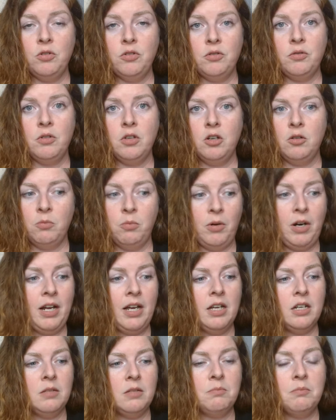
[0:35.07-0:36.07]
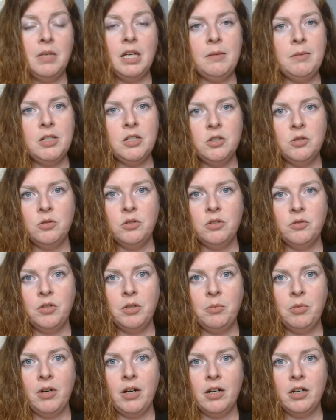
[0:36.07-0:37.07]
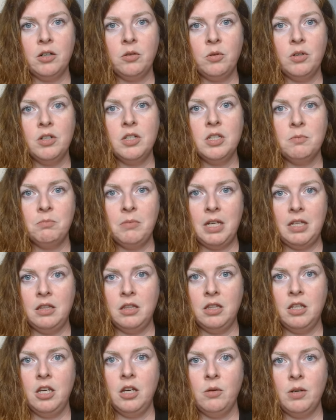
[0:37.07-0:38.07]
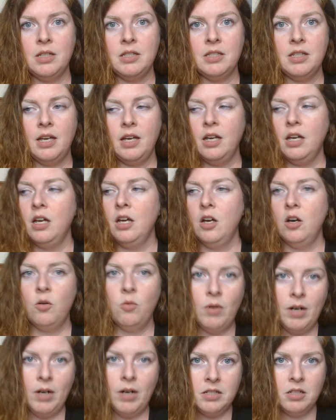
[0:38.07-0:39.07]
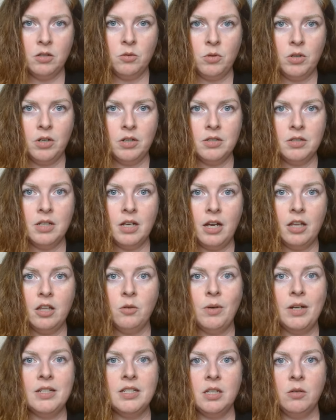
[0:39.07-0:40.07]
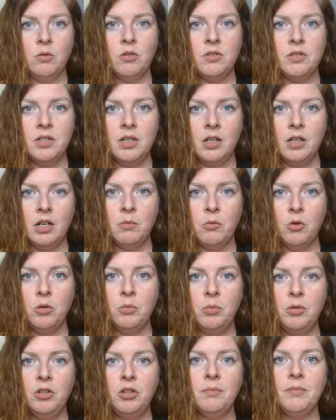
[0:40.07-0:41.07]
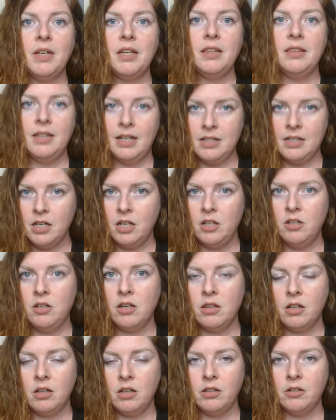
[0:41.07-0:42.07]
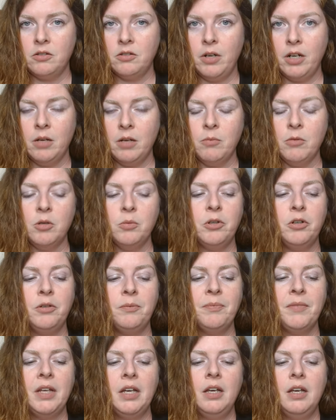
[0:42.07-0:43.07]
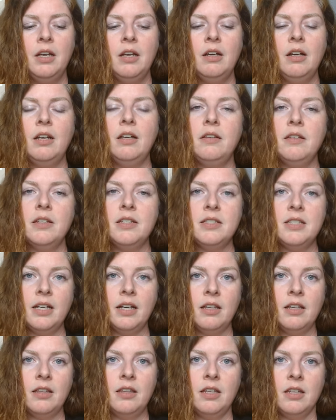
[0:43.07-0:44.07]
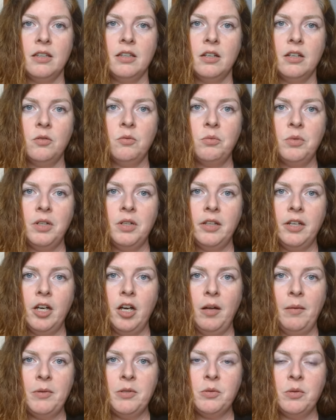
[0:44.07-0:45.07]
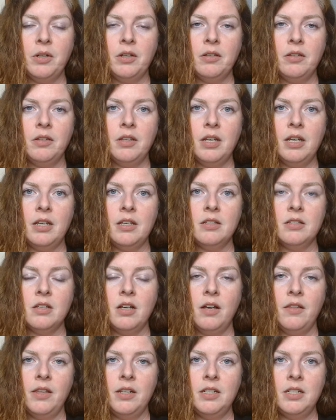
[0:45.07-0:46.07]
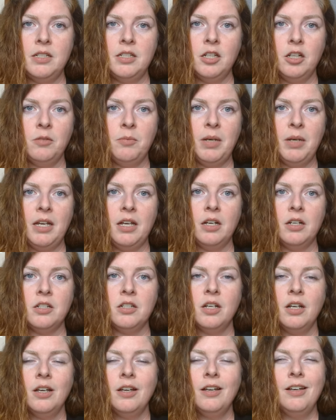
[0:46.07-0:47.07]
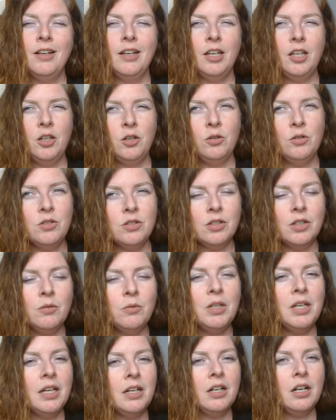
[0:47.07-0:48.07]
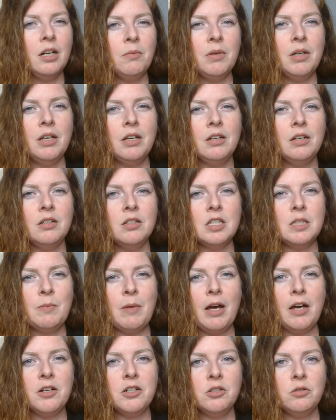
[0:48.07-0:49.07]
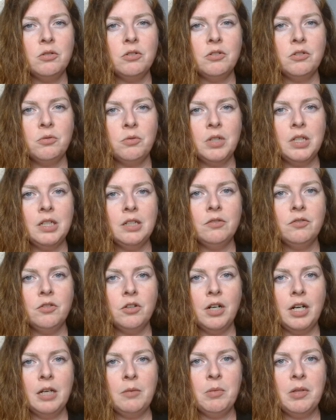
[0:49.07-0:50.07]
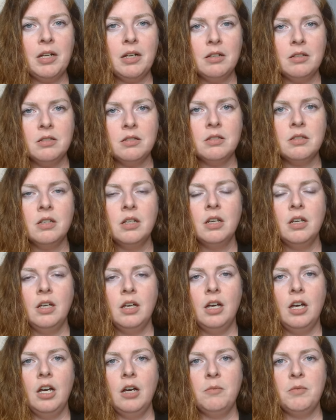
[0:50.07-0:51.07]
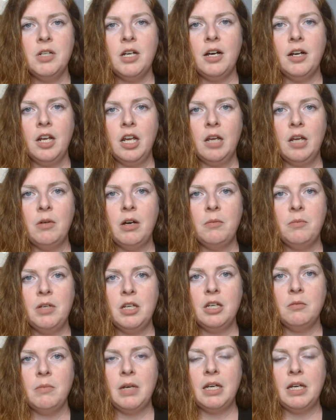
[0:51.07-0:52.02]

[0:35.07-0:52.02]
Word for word: or three, your brand, maybe two or three product words, made in the USA, rest of the words. Otherwise, they won't see it on mobile. And that's how you get the click through rate on mobile. And the second thing that it really helps with is on the detail page. Usually we ended up in spot two or three for A plus um, talking about being